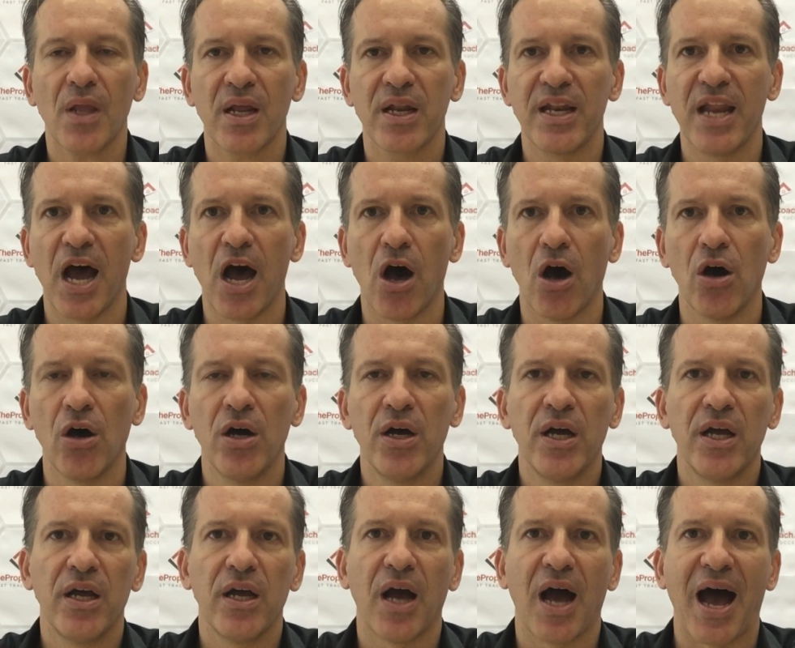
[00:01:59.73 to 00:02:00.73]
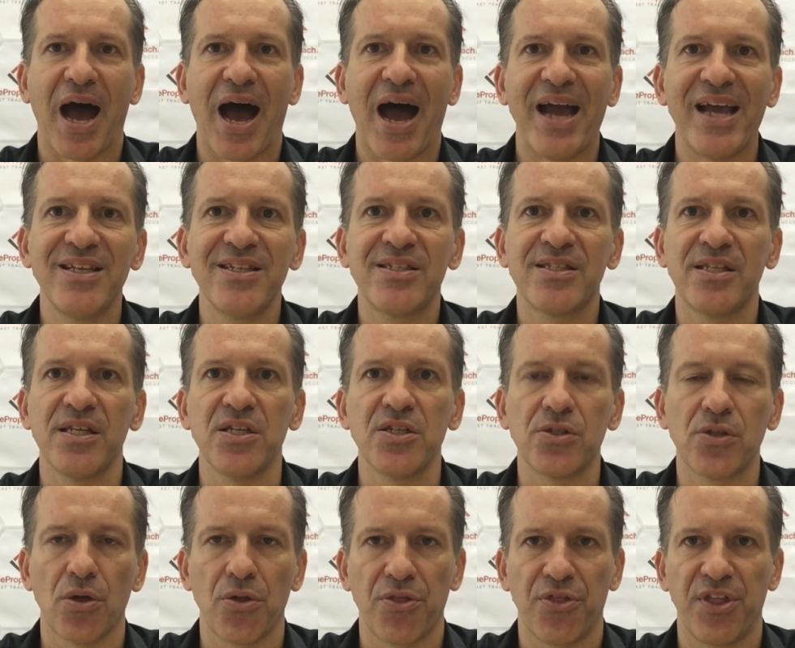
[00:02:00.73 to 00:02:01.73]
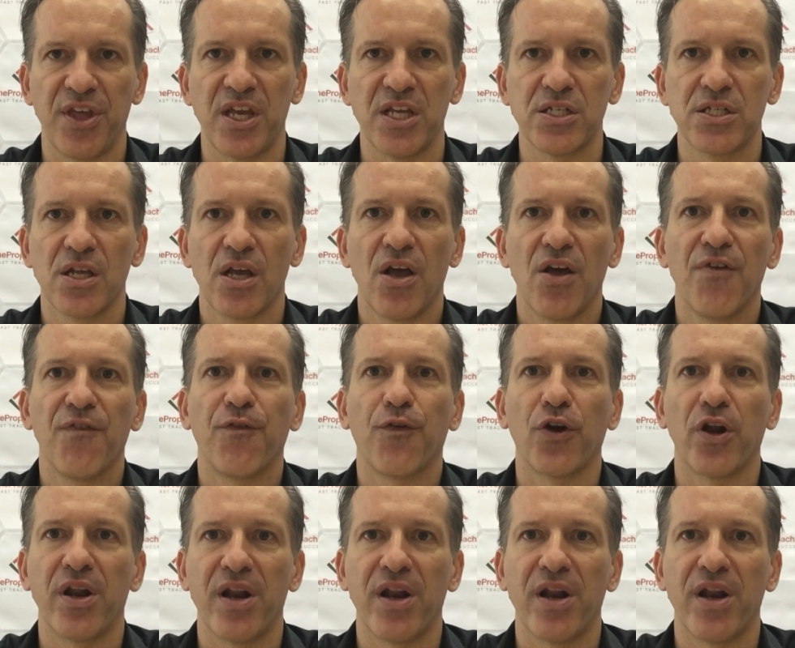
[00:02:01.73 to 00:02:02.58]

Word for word: Now, I insist on this for